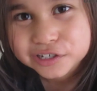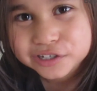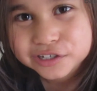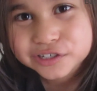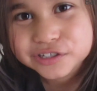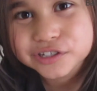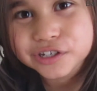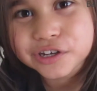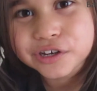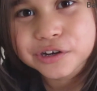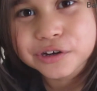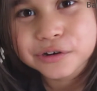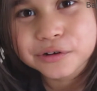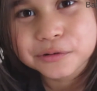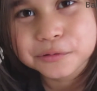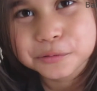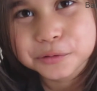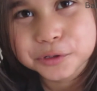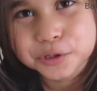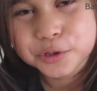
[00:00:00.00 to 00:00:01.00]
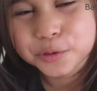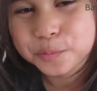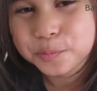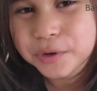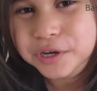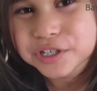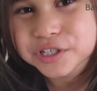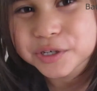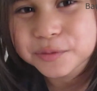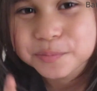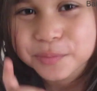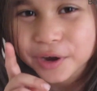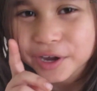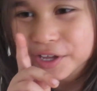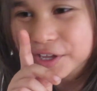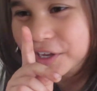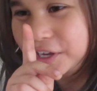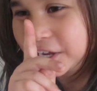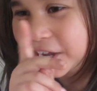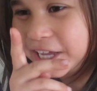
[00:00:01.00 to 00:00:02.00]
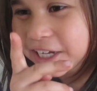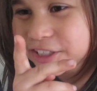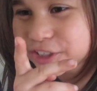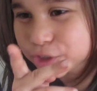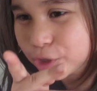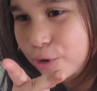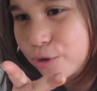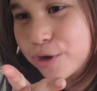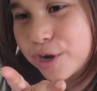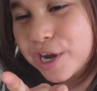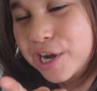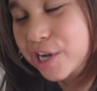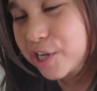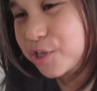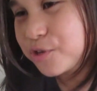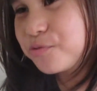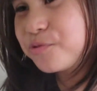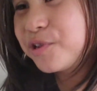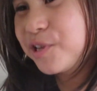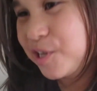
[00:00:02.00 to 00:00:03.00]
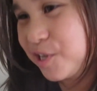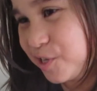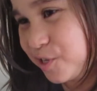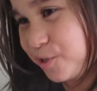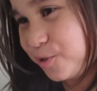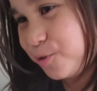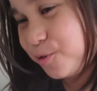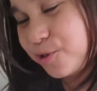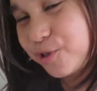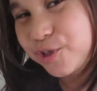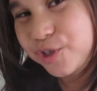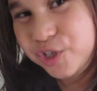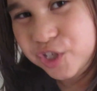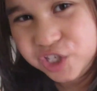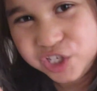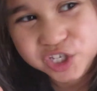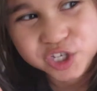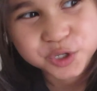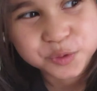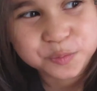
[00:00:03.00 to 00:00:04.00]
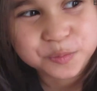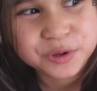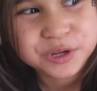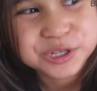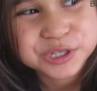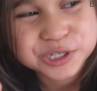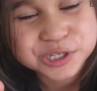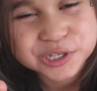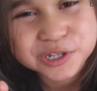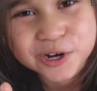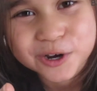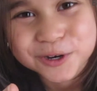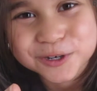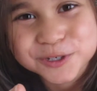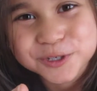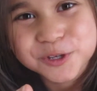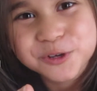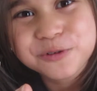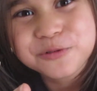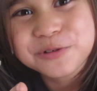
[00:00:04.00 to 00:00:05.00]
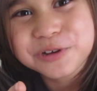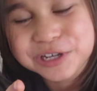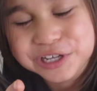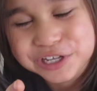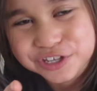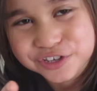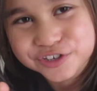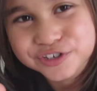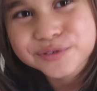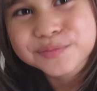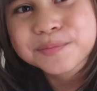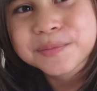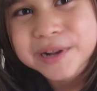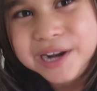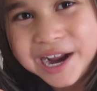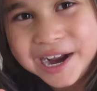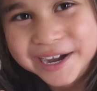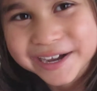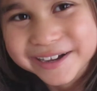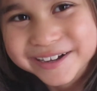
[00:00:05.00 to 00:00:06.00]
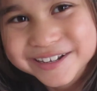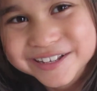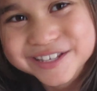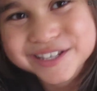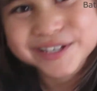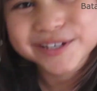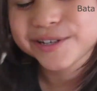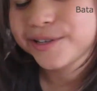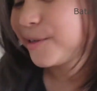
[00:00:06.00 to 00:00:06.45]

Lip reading: So you better buy a hedgehog to eat your stupid slugs who eat your plants.